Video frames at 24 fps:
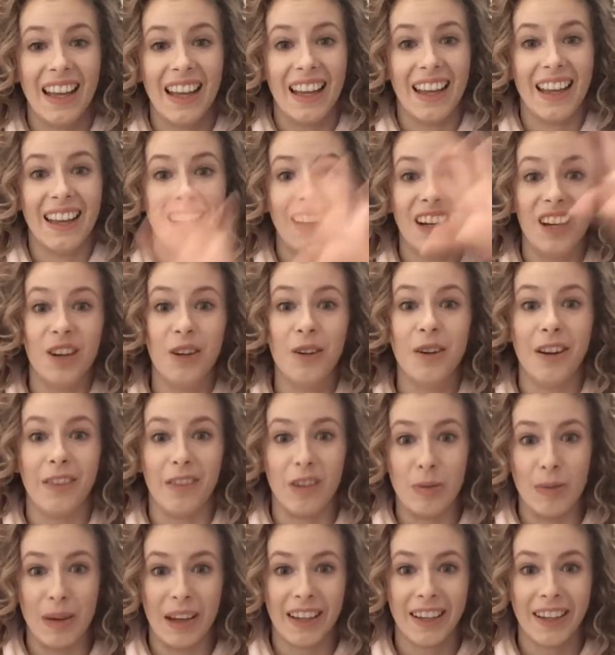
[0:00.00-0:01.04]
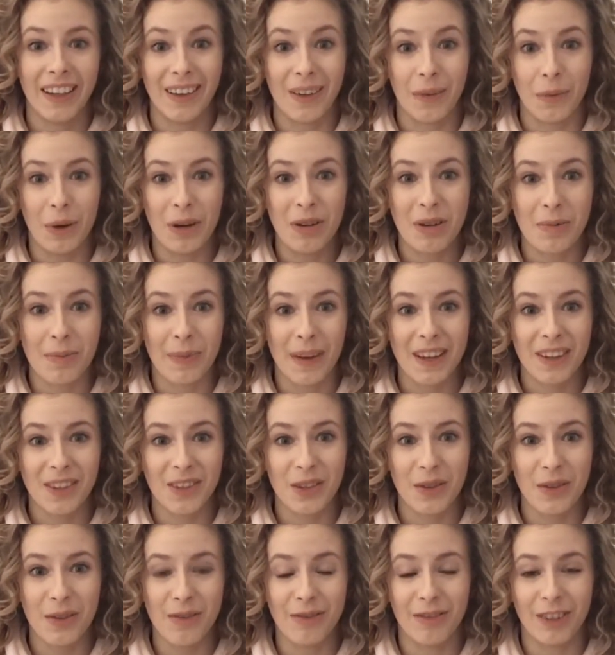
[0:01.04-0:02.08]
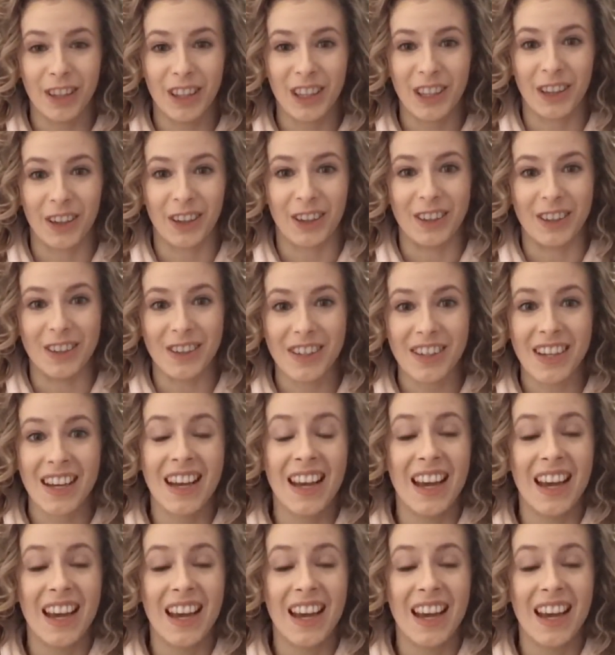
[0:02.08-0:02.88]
Hello everybody and welcome back to the Fit Curls.